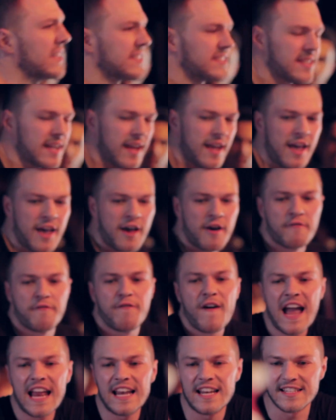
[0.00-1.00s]
this,
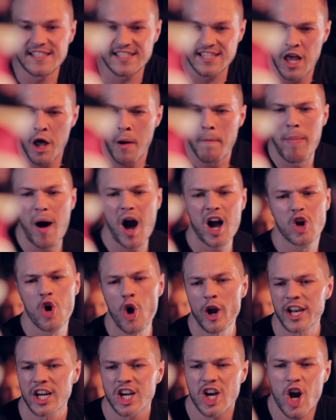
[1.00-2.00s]
violence, but I got the